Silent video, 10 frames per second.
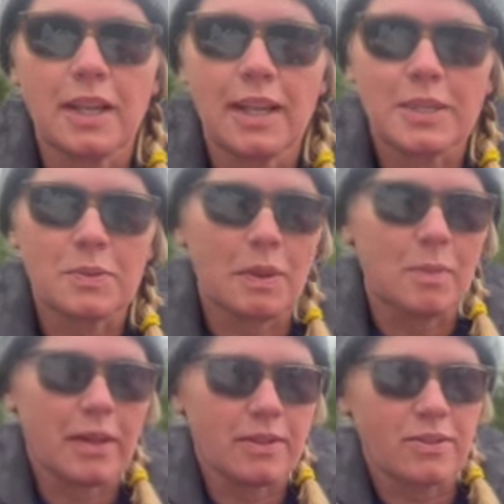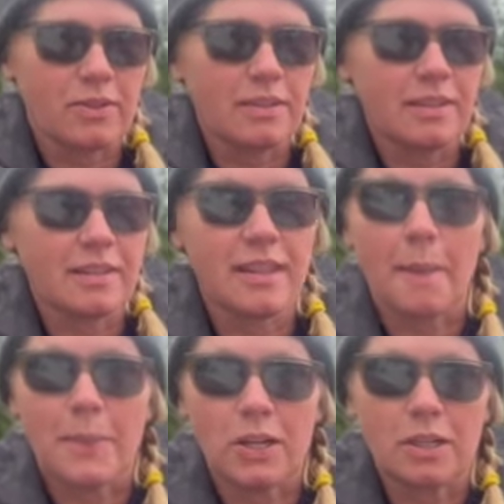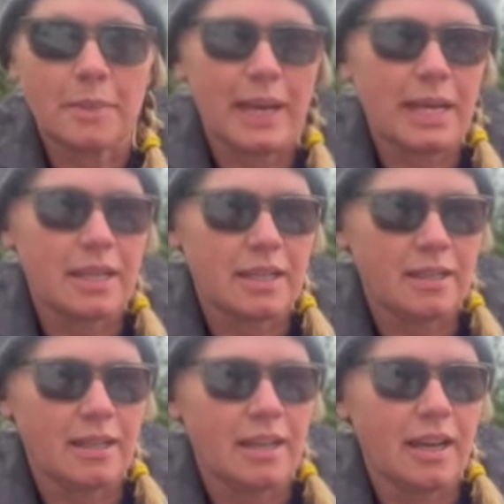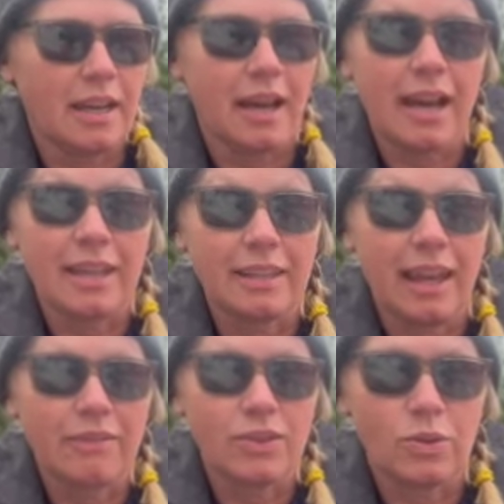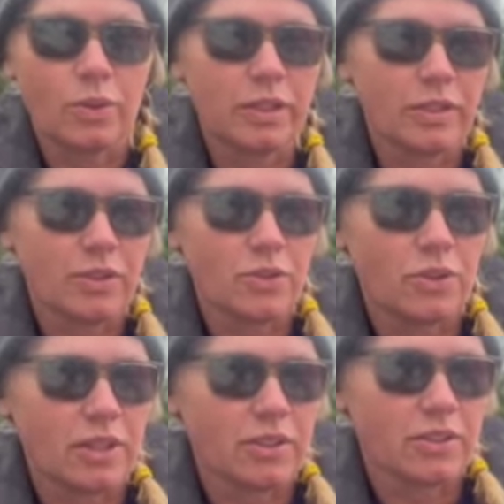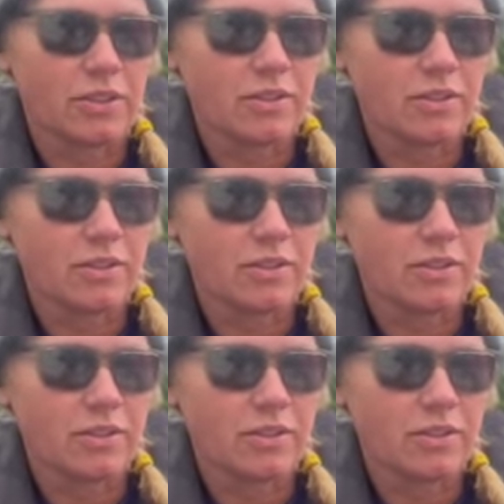I had sweatpants on because that burned bad. I had lavender oil in the trailer.